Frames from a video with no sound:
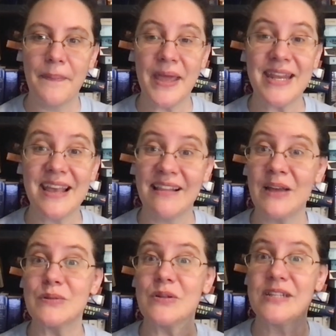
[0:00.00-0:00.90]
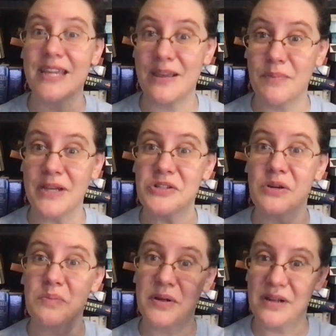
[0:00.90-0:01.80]
And he allows her to take a picture
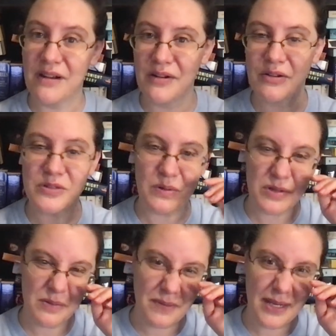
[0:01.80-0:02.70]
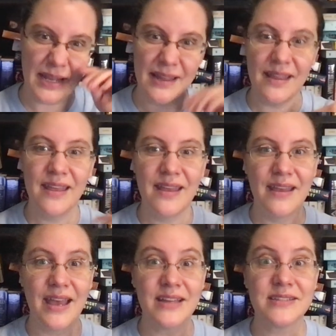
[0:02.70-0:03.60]
and put it on her social media
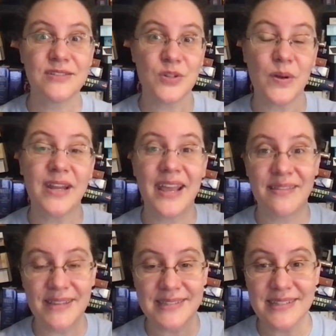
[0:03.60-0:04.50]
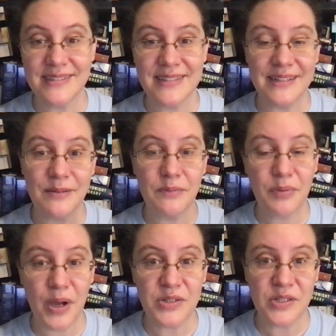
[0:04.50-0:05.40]
as showing, hey, this is a
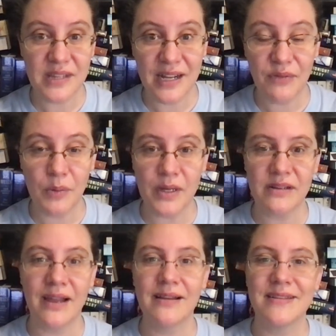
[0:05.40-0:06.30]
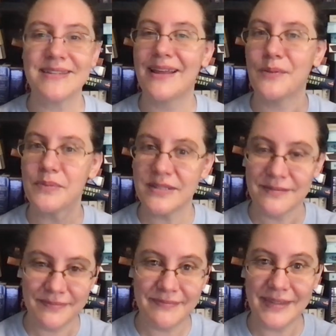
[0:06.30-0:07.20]
project that I've worked on because it helps
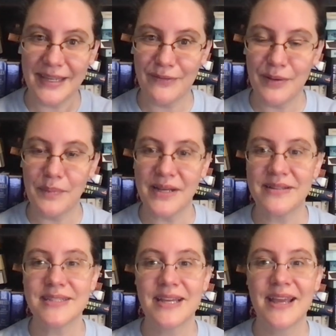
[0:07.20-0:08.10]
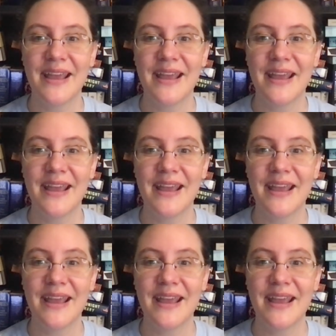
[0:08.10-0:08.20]
give her buzz.